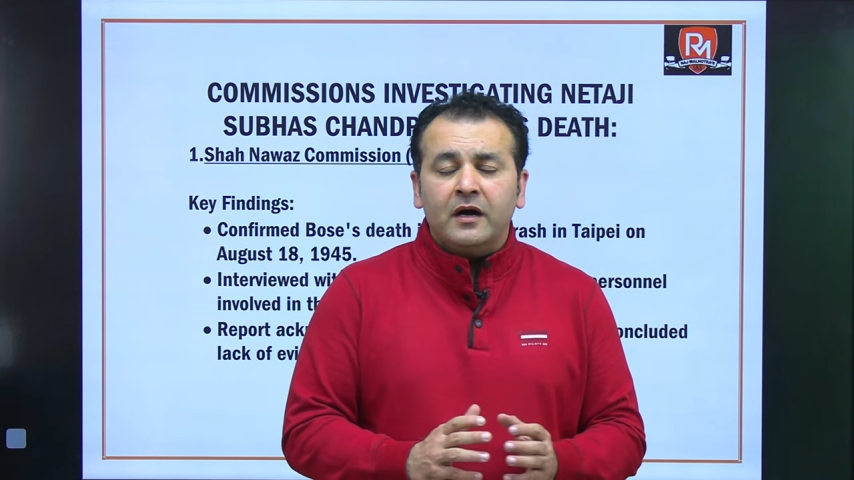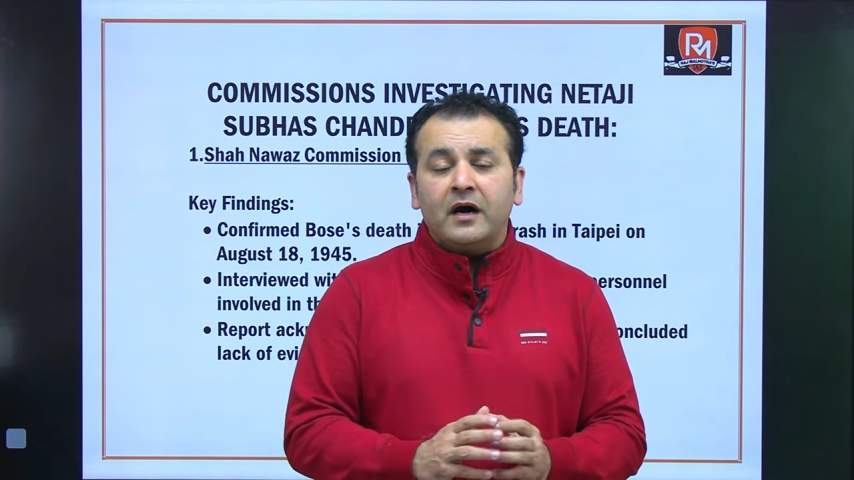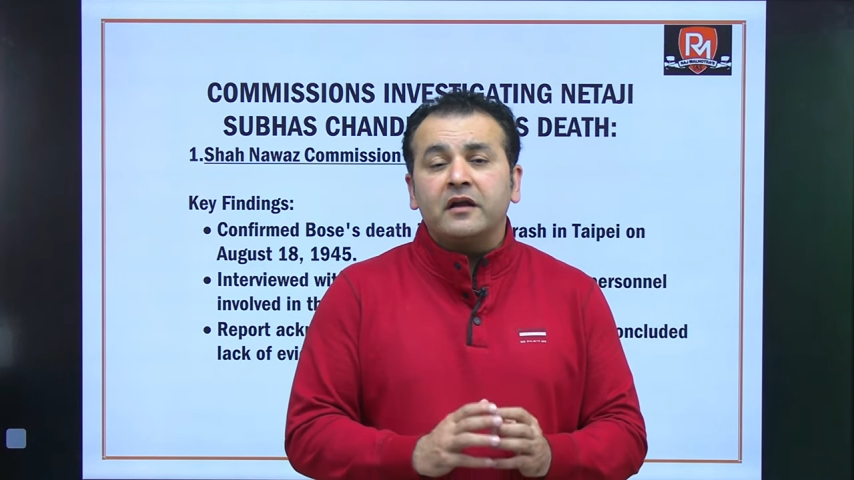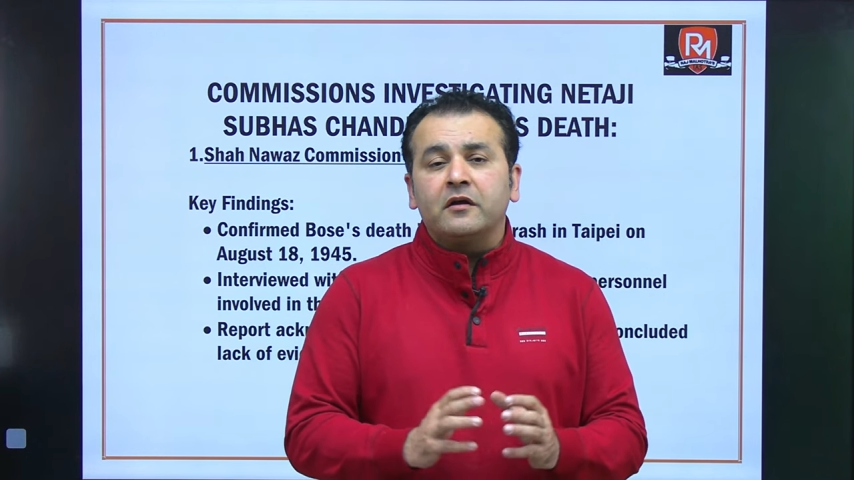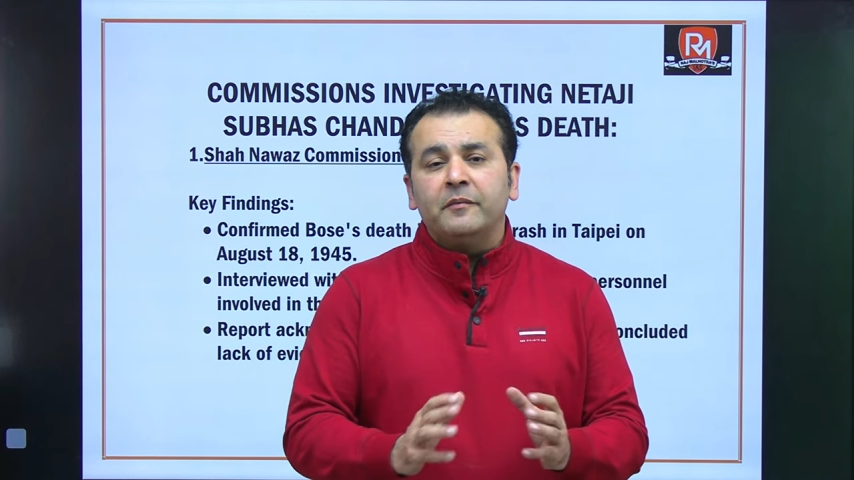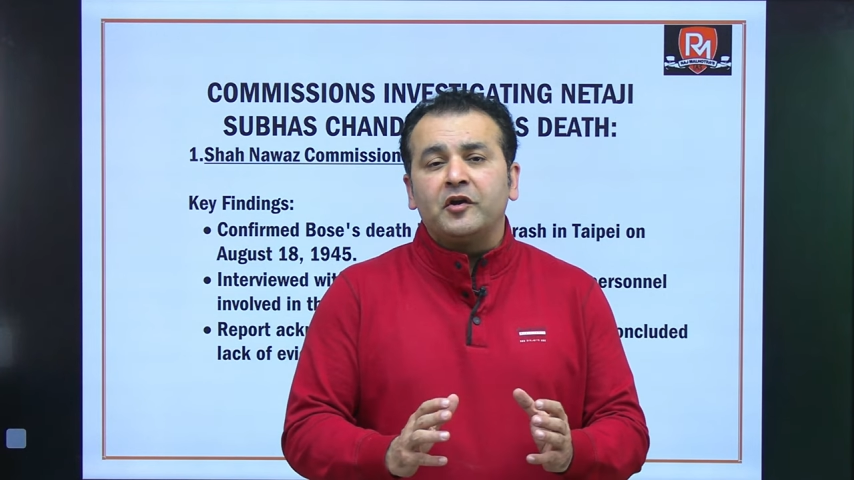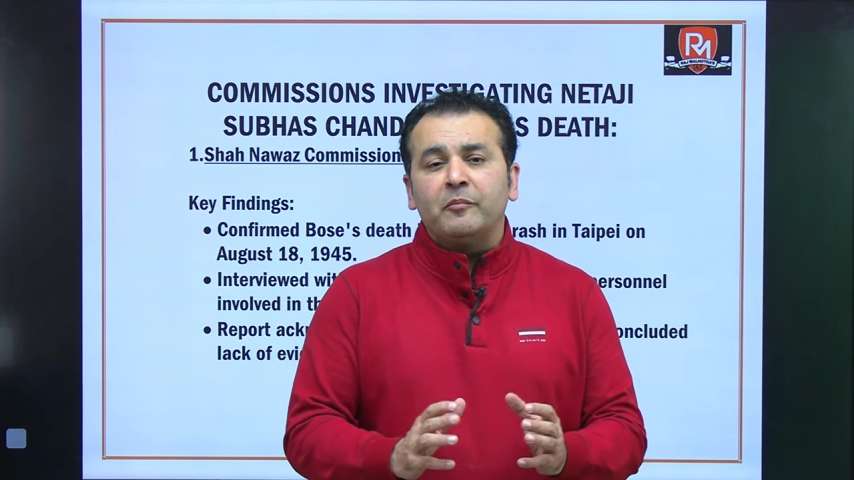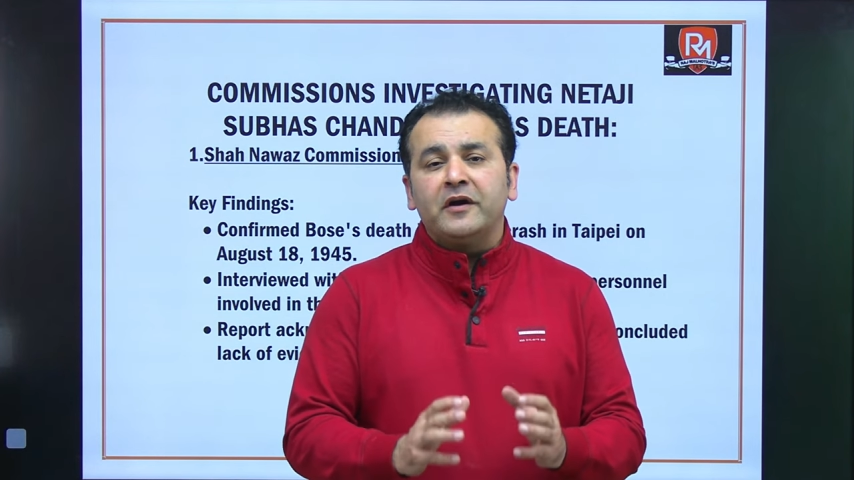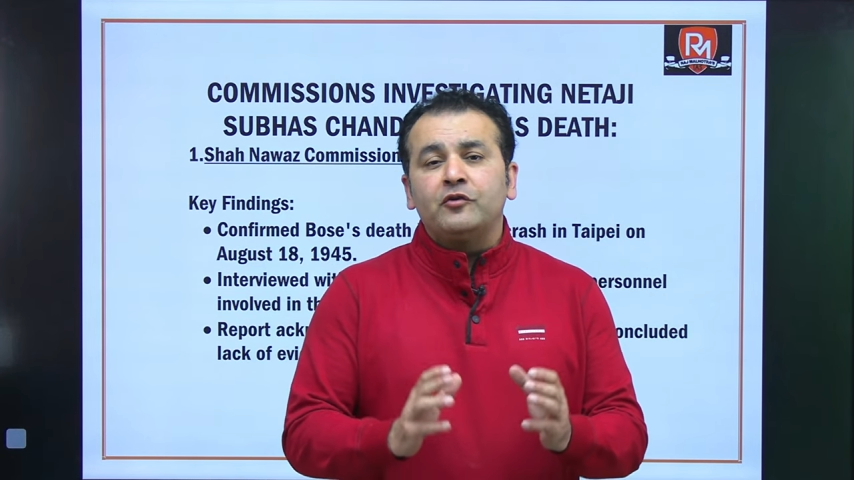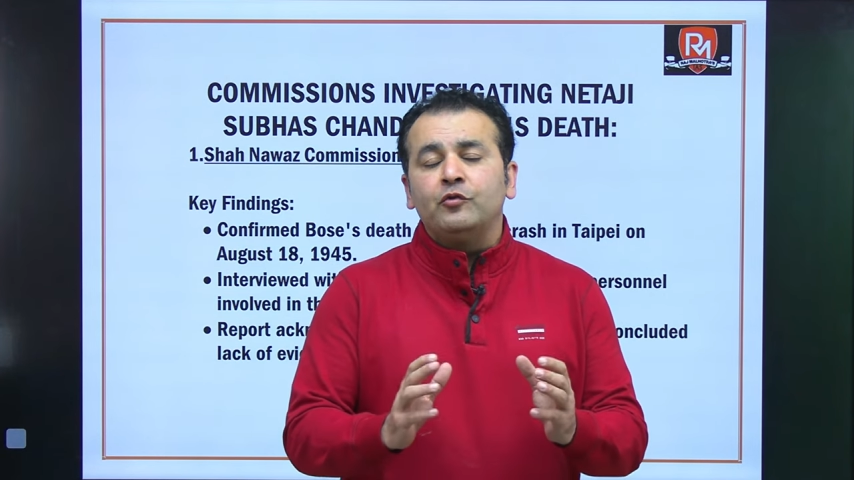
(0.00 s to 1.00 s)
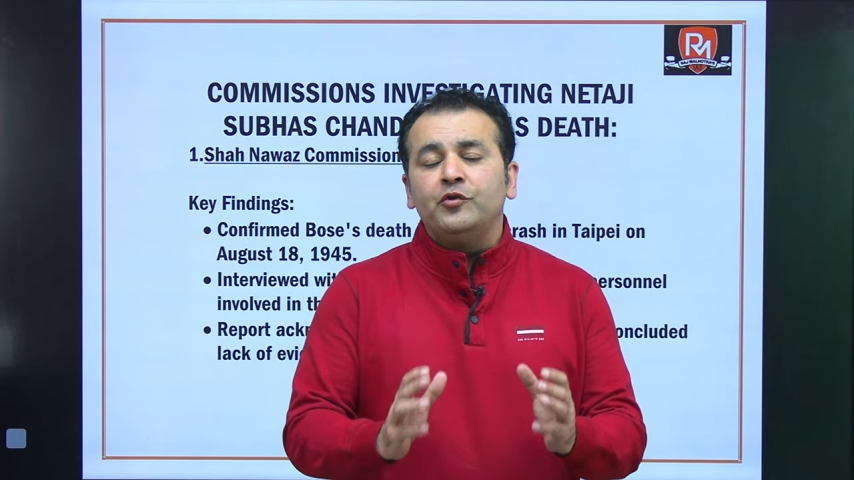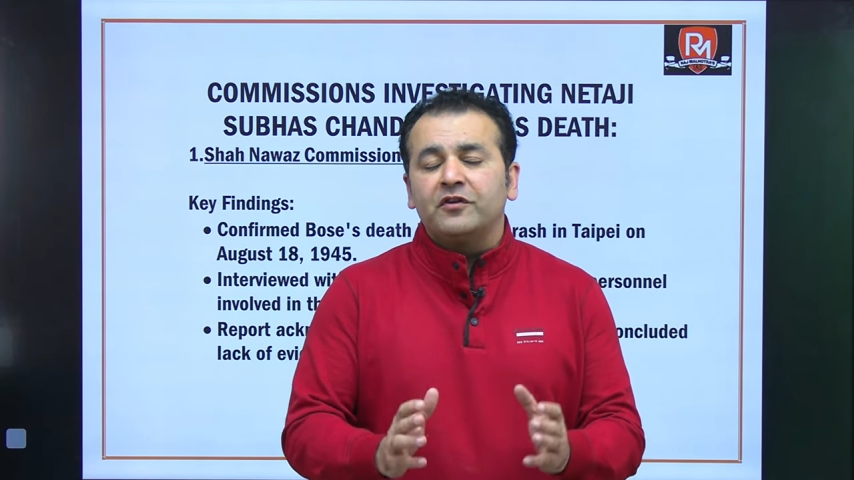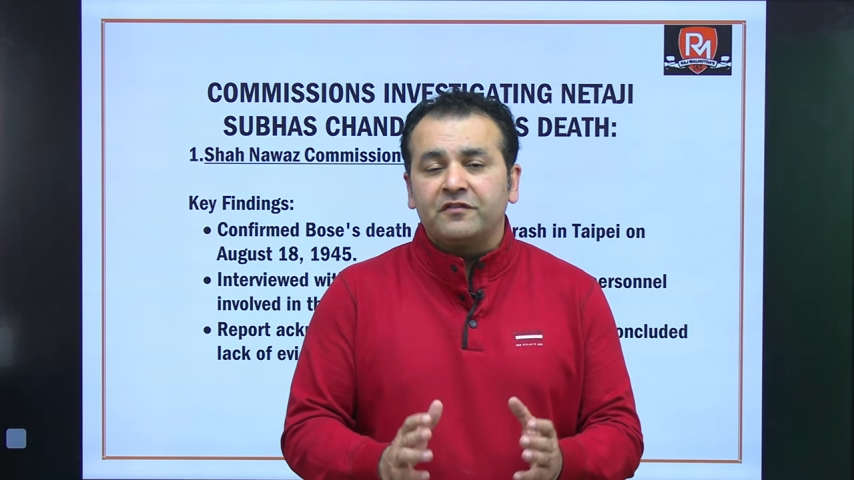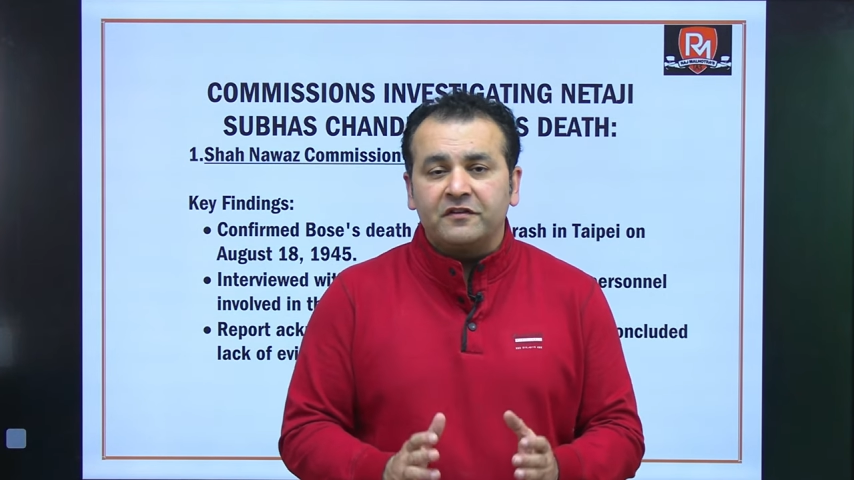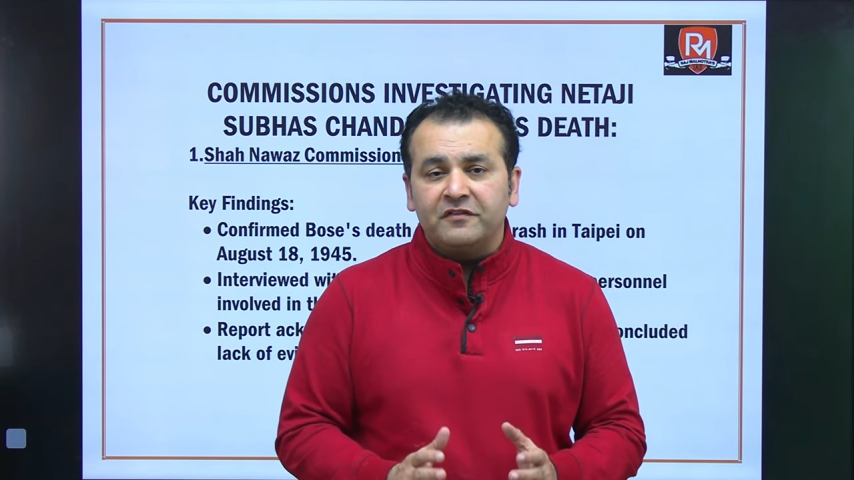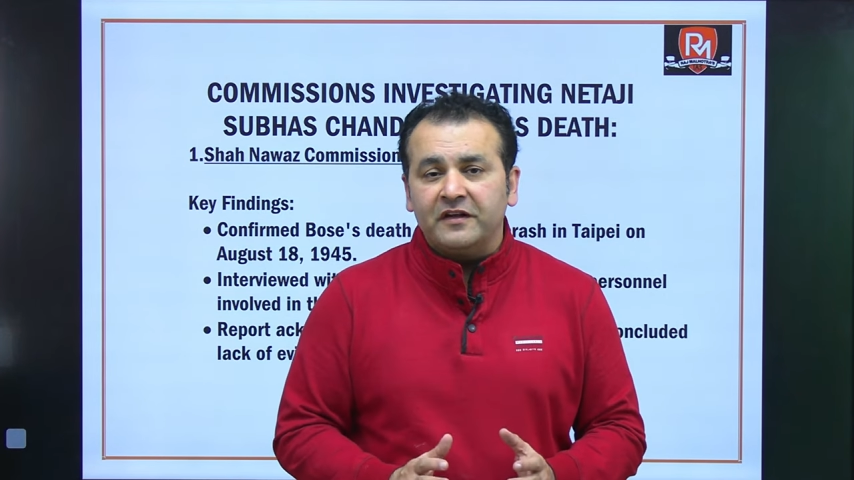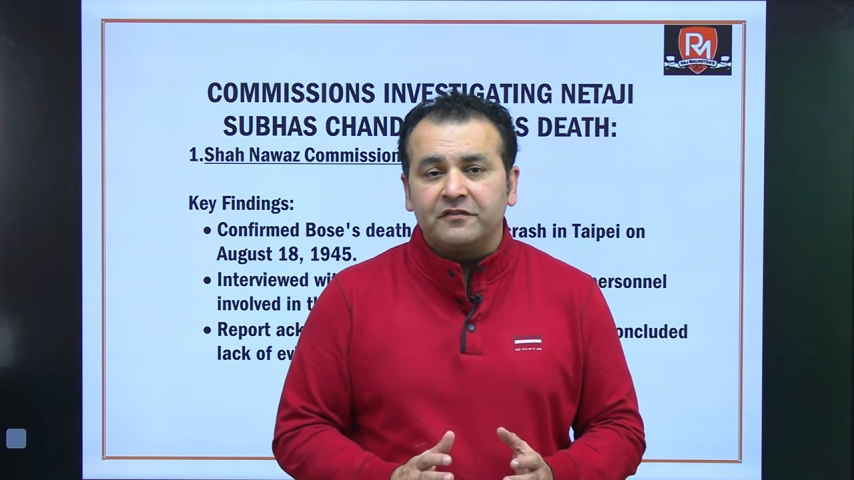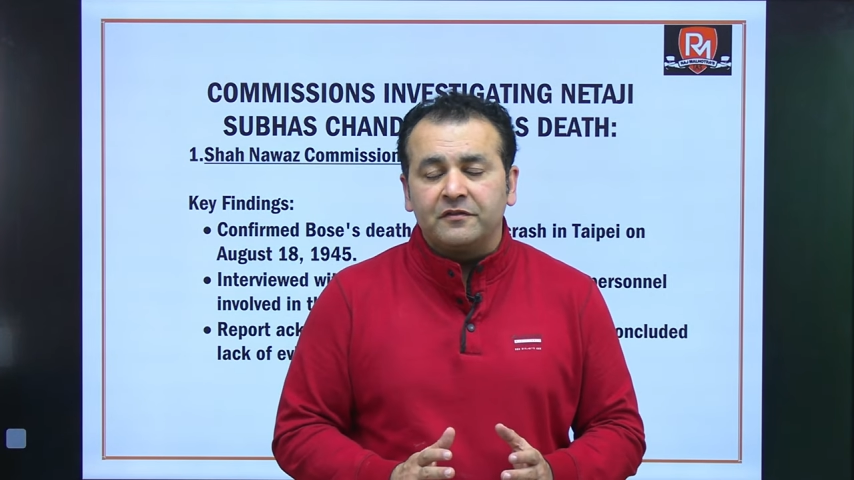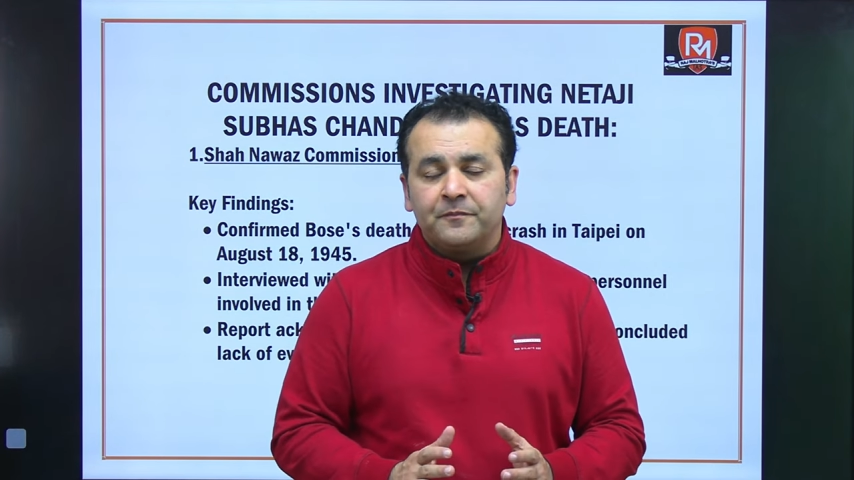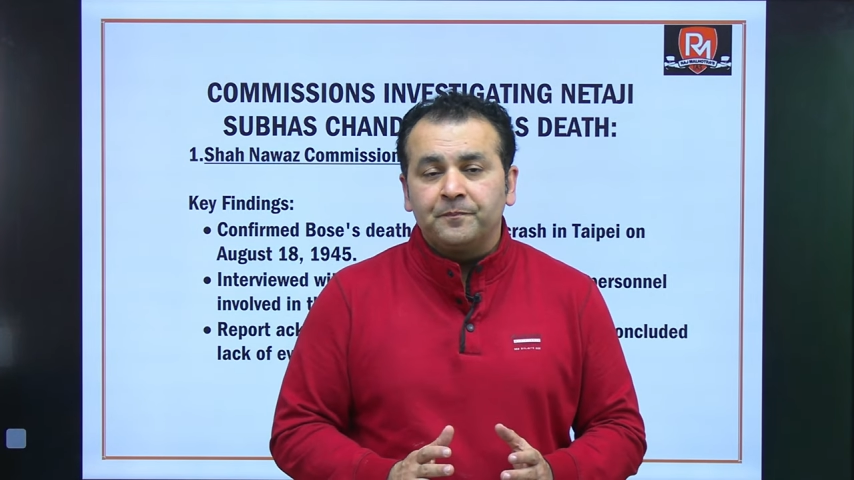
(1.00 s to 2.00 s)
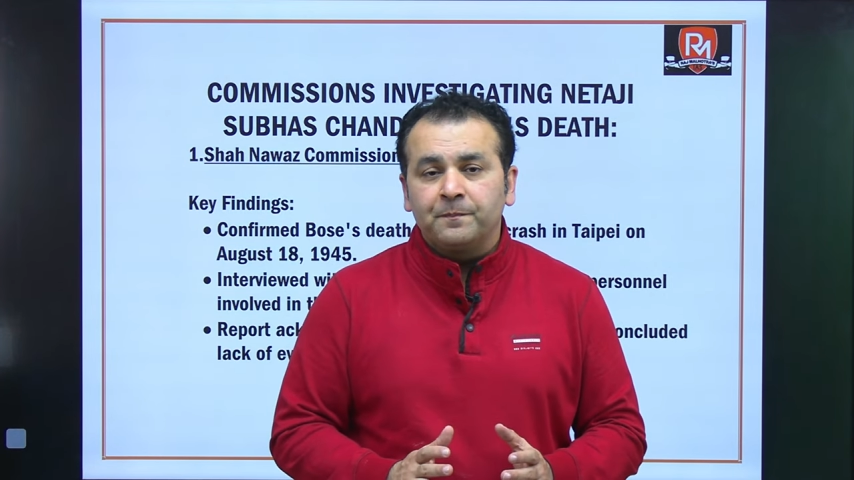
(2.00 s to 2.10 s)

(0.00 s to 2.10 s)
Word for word: our commitment to your success.